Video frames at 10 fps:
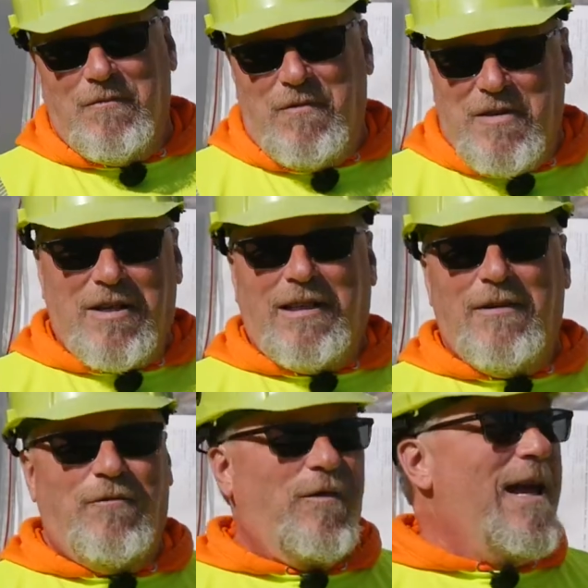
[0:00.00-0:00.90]

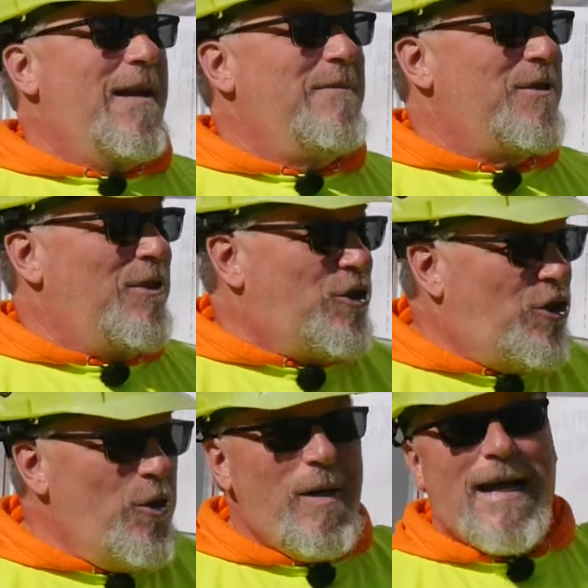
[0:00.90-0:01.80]
physically flames
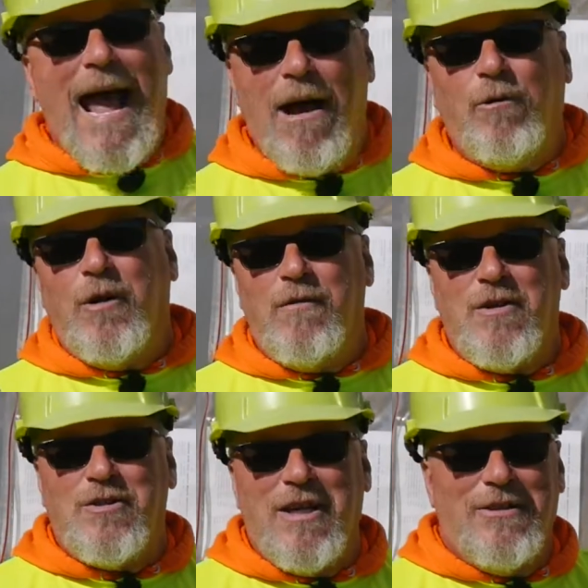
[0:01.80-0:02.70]
shooting out of
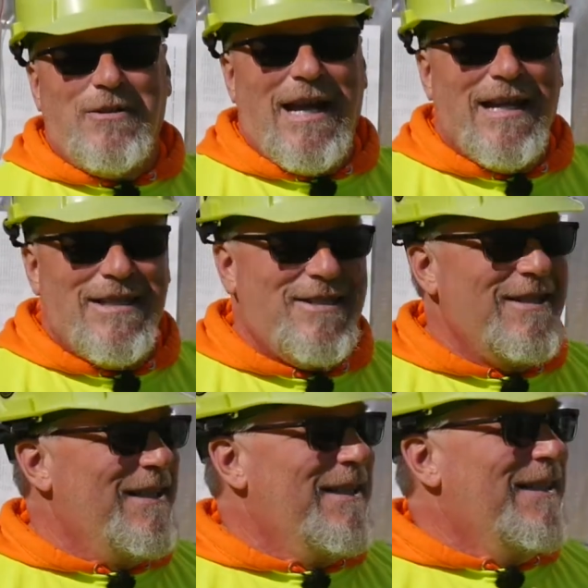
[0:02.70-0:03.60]
our signal heads.
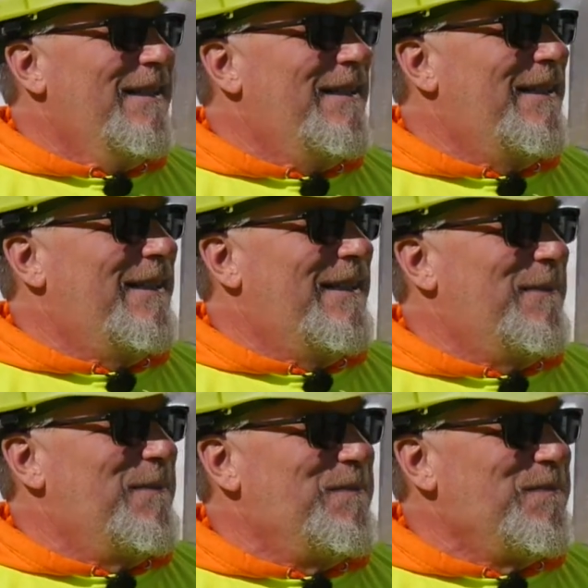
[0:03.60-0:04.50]

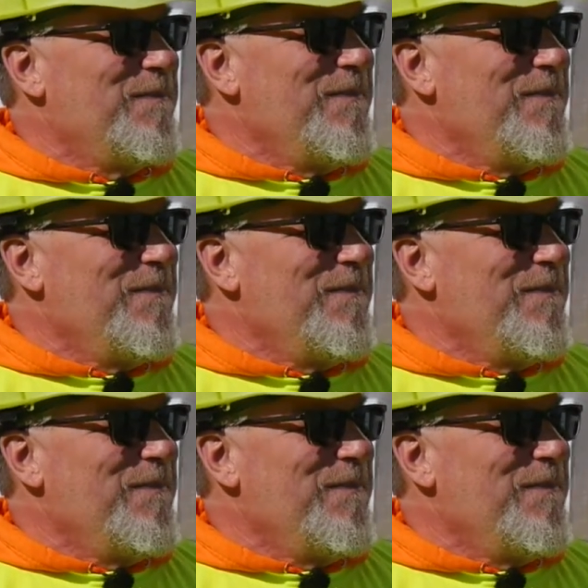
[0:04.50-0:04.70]
Um,